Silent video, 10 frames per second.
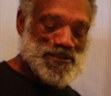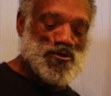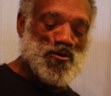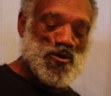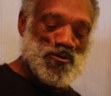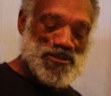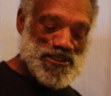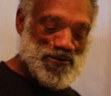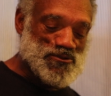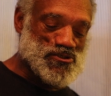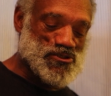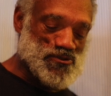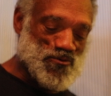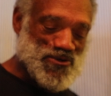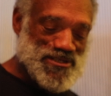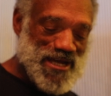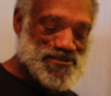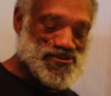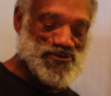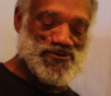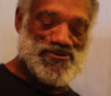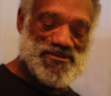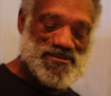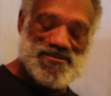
Don't go to the ocean or nature.